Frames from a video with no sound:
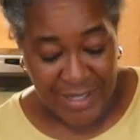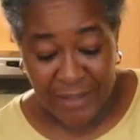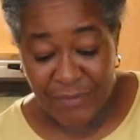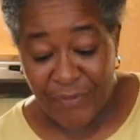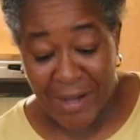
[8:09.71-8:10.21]
I
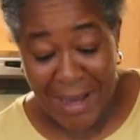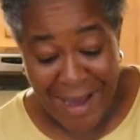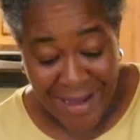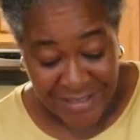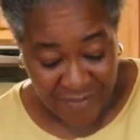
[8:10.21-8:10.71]
love different
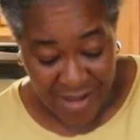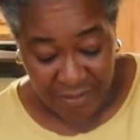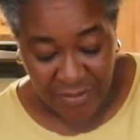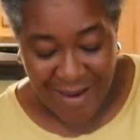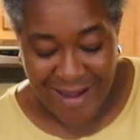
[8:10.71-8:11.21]
kinds of
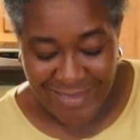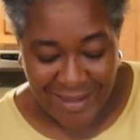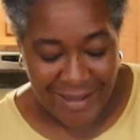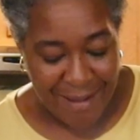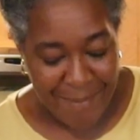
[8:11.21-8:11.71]
olives. So I
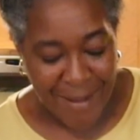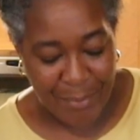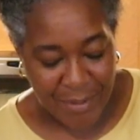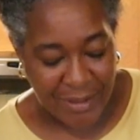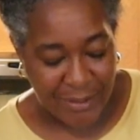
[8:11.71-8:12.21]
think I might
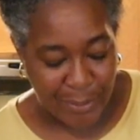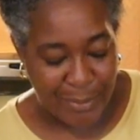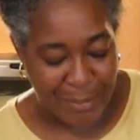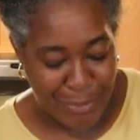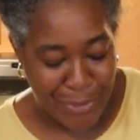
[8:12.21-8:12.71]
put a little
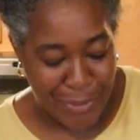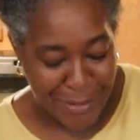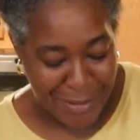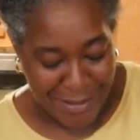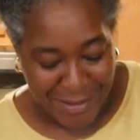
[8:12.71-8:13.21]
bit
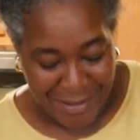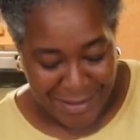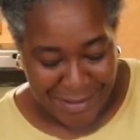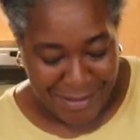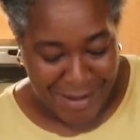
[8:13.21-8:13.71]
more
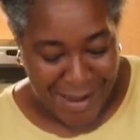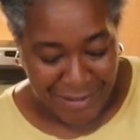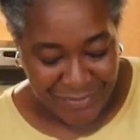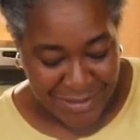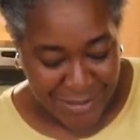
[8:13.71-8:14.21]

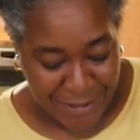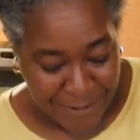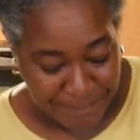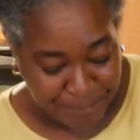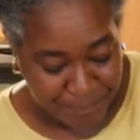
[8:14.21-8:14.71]
olives in here.